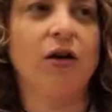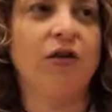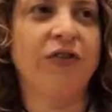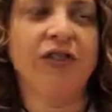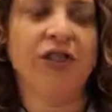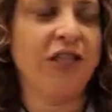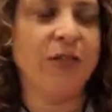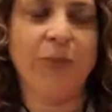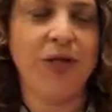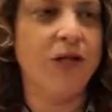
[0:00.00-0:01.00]
or if it's
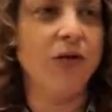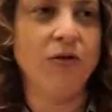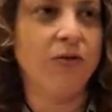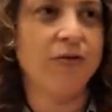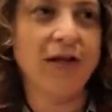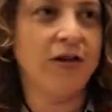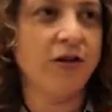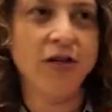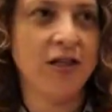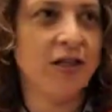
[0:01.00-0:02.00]
just being you, that's
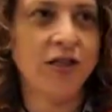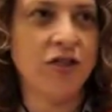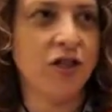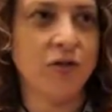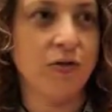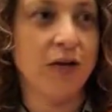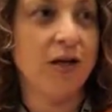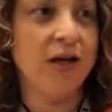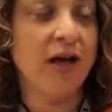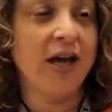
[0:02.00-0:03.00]
all you need to do.
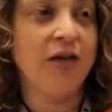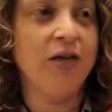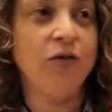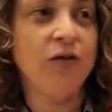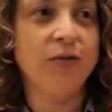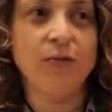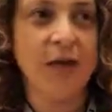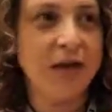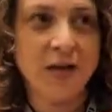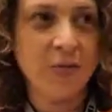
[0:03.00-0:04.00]
And you can
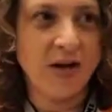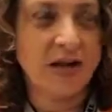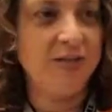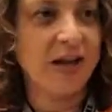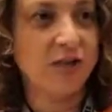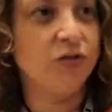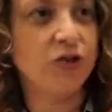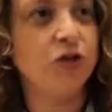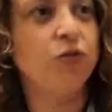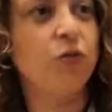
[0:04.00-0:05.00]
make money if that's
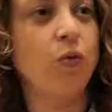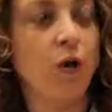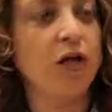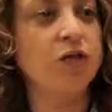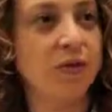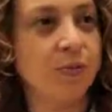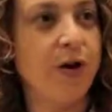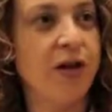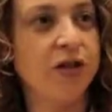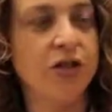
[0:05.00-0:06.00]
what you want to
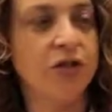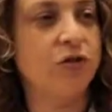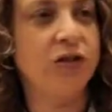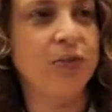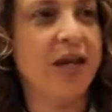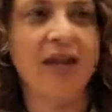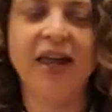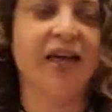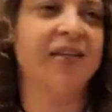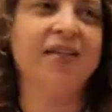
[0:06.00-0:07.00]
aspire to do, to make
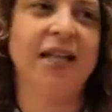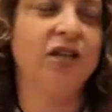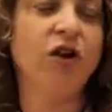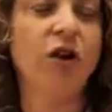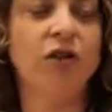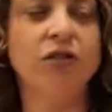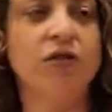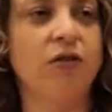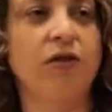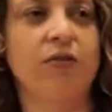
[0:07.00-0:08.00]
that $10
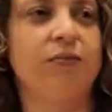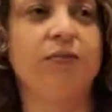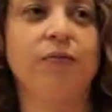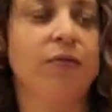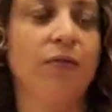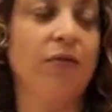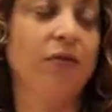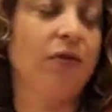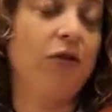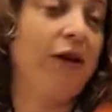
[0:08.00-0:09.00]
or
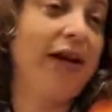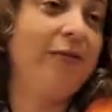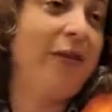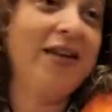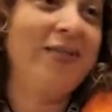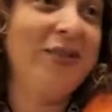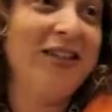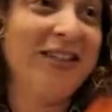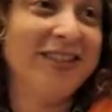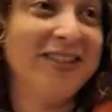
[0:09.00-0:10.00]
go ahead and make the
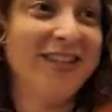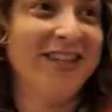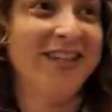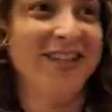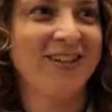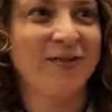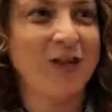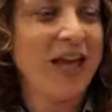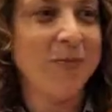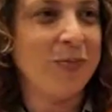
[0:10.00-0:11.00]
millions.
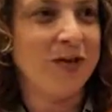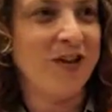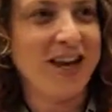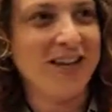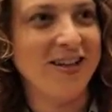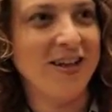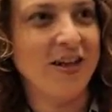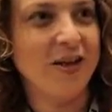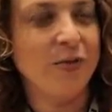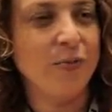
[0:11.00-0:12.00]
Wouldn't that be great?
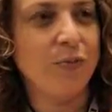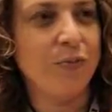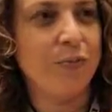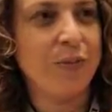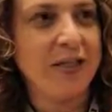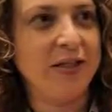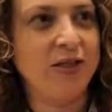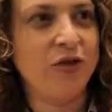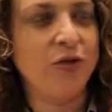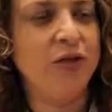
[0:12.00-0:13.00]
But
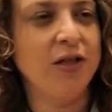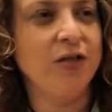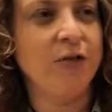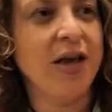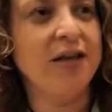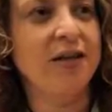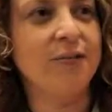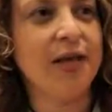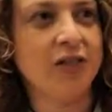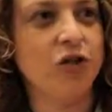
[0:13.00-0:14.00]
do it in a way
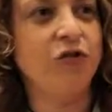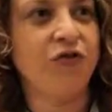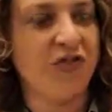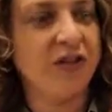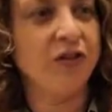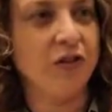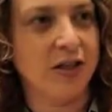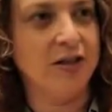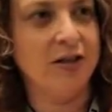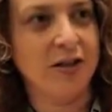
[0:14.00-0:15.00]
that makes you feel good.